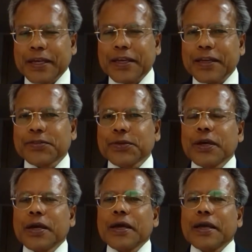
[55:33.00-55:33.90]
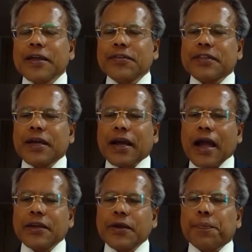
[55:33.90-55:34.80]
is, is the
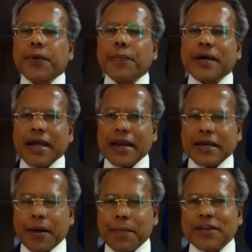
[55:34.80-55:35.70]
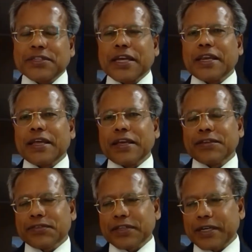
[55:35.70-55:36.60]
kind of propaganda machine,
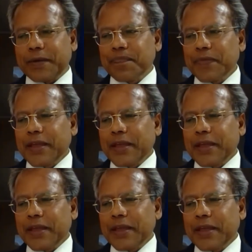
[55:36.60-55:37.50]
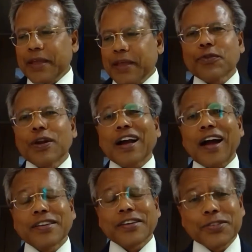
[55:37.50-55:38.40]
is, uh, is what
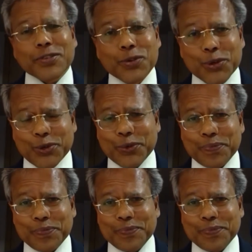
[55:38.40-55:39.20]
countries do